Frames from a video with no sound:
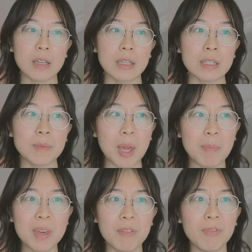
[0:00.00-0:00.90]
and
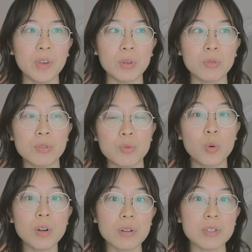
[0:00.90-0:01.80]
maybe it feels
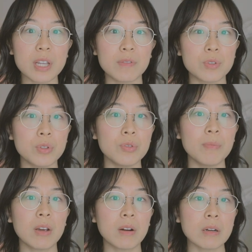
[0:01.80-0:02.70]
worse after you
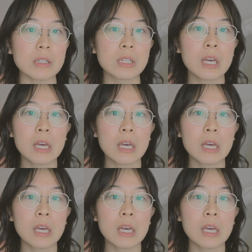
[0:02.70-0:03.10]
make art.